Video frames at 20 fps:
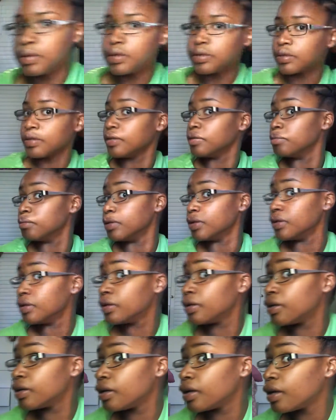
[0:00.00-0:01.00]
bulky,
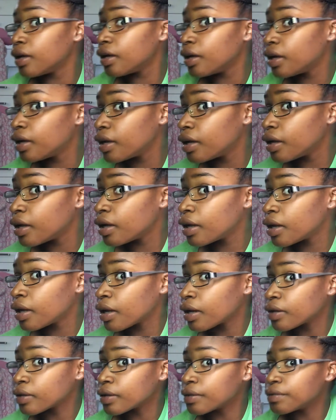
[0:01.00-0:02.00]
but I
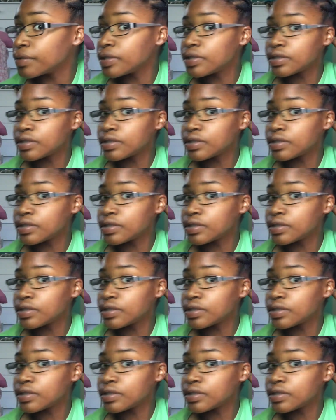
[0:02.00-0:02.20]
don't give a